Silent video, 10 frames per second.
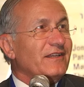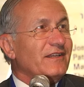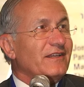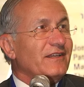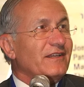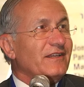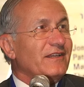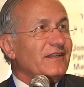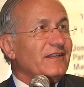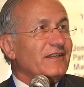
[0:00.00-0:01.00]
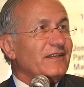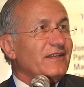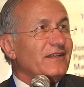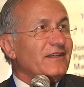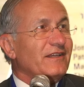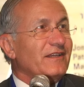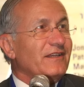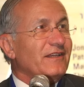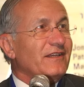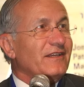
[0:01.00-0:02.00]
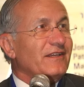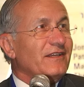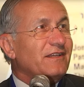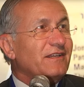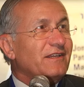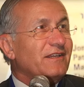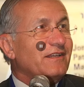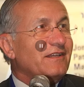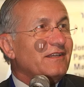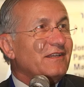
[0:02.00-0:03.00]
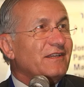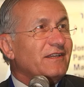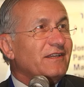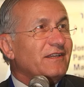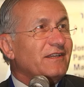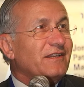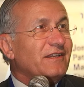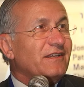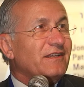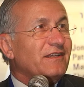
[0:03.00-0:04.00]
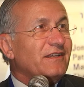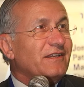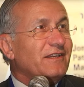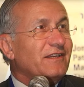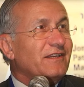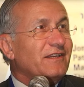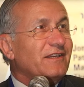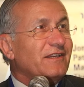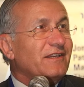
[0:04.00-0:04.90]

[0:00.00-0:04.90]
This person isn't speaking.